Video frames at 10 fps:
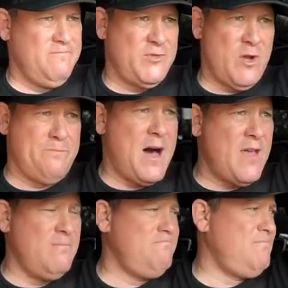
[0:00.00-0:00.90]
So I
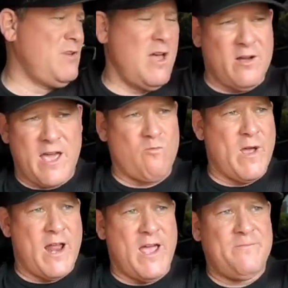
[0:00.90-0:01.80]
bought the Hellcat
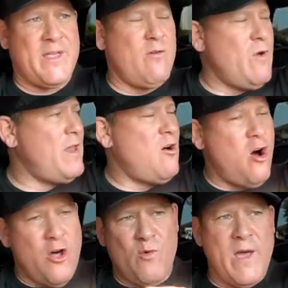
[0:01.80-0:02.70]
Redeye. I went
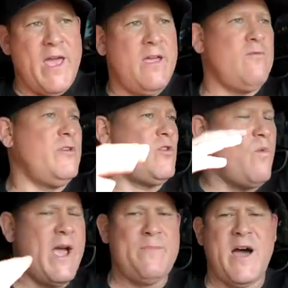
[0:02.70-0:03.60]
all the way with the
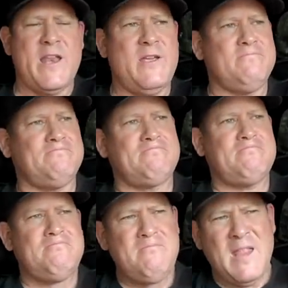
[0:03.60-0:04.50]
wide body,
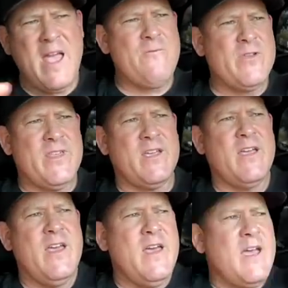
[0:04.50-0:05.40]

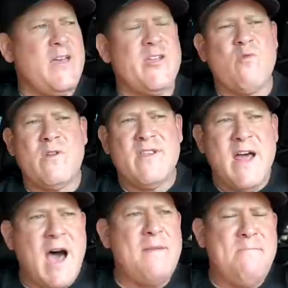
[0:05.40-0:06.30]
everything. And there were
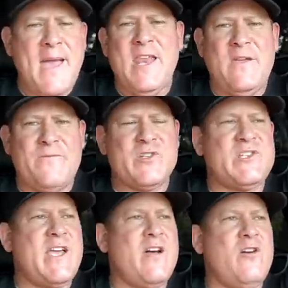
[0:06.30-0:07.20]
not many for
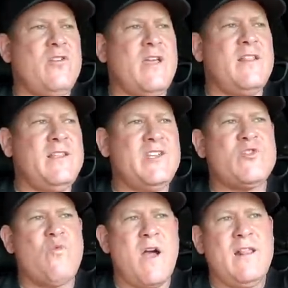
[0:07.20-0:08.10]
sale, at
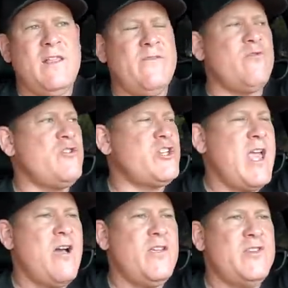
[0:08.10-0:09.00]
least where I live in Orange
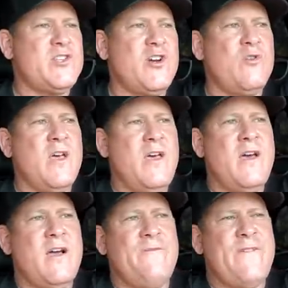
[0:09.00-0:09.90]
County, so
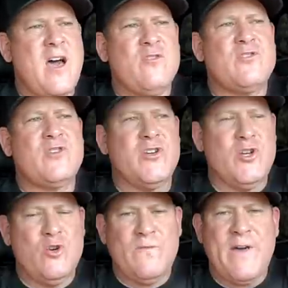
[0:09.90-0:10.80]
I found
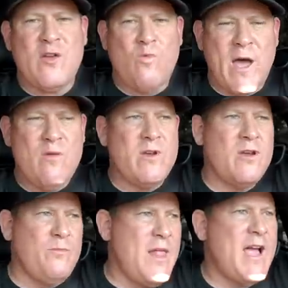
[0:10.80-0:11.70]
two, found a white one
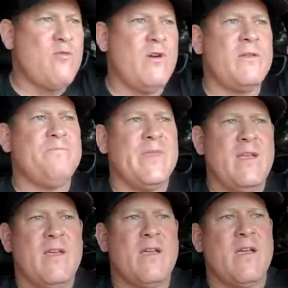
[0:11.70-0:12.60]
and a black
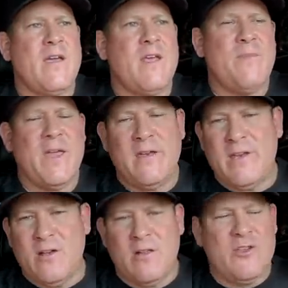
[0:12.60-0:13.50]
one, and I made a
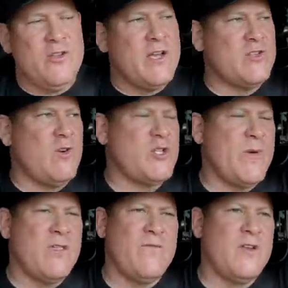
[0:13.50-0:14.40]
deal. And you guys watch
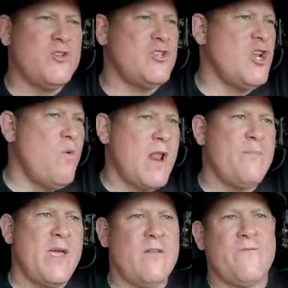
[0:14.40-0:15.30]
my other videos, you know what I
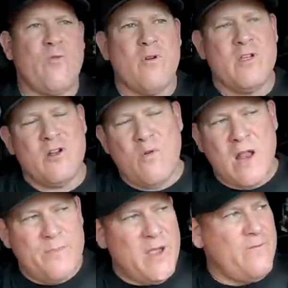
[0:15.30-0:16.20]
paid for it, you know what
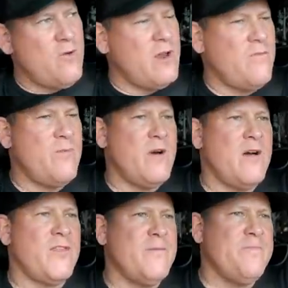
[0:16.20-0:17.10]
I pay for it every
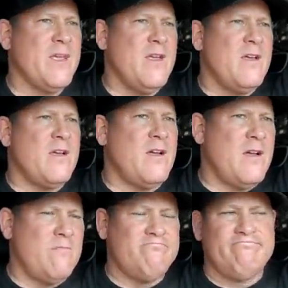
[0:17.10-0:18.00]
month.
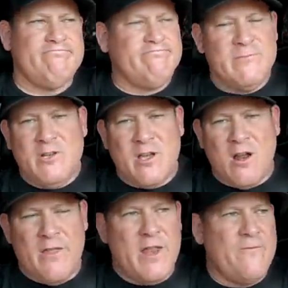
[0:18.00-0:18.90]
You got
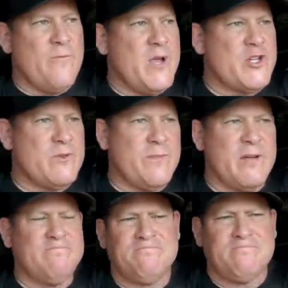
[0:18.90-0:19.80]
all that information. But
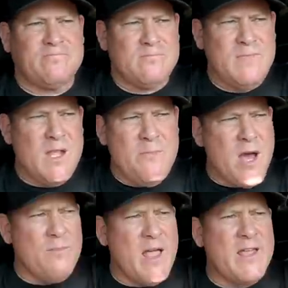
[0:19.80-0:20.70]

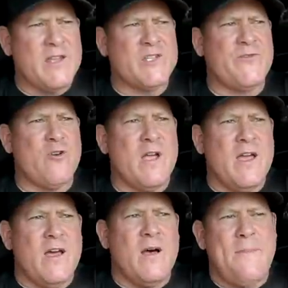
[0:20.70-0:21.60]
bottom line is, for
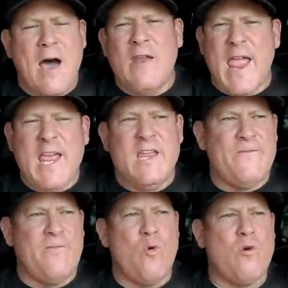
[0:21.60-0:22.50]
about
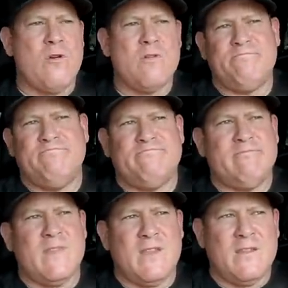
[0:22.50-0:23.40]

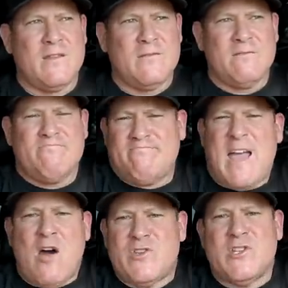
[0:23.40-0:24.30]

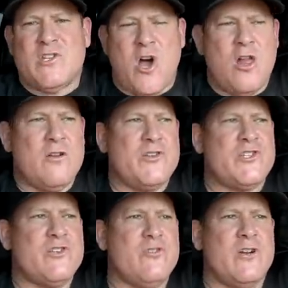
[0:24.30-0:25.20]

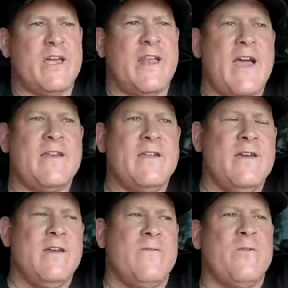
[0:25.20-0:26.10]
$84,000, you're looking at,
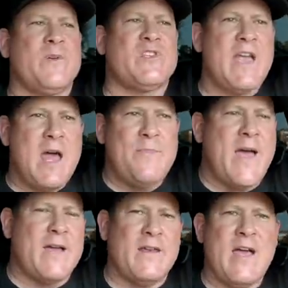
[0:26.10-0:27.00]
from a Scat
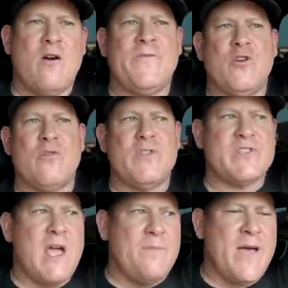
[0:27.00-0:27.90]
Pack, and now if you go to the
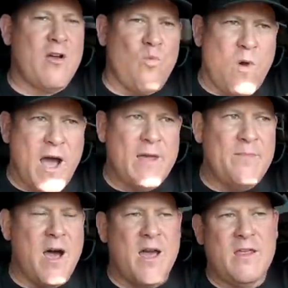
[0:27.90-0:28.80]
Scat Pack wide
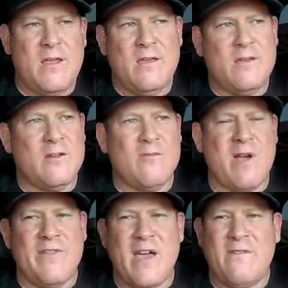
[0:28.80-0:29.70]
body, you know,
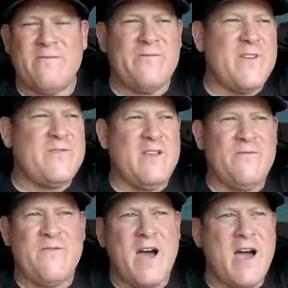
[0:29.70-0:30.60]
around that
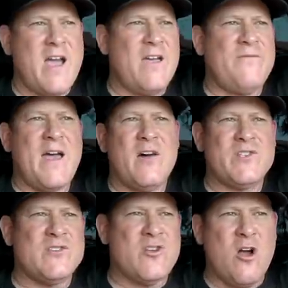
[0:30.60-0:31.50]

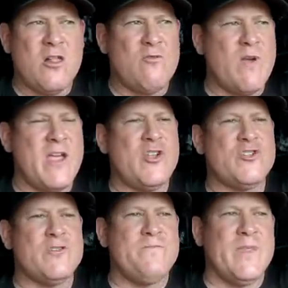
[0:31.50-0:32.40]
$55,000 range,